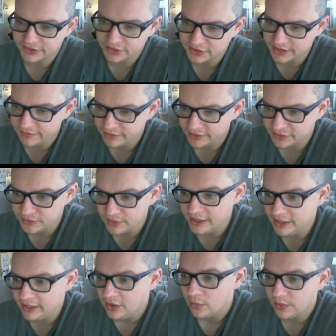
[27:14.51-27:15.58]
they're
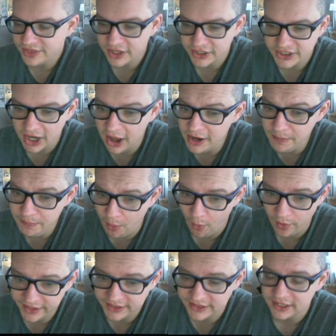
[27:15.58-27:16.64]
7-3 with a ton of
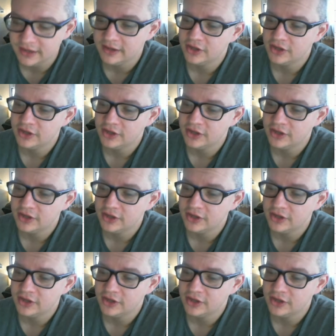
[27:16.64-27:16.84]
points.